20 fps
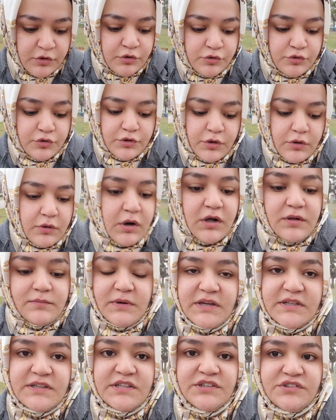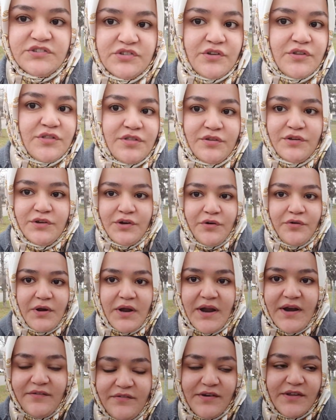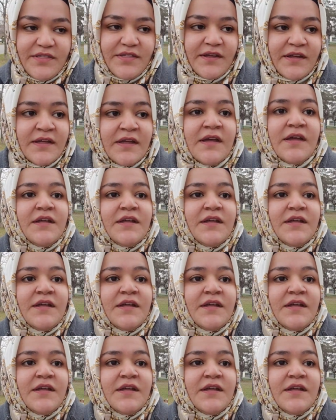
you know, all my teachers to know everything.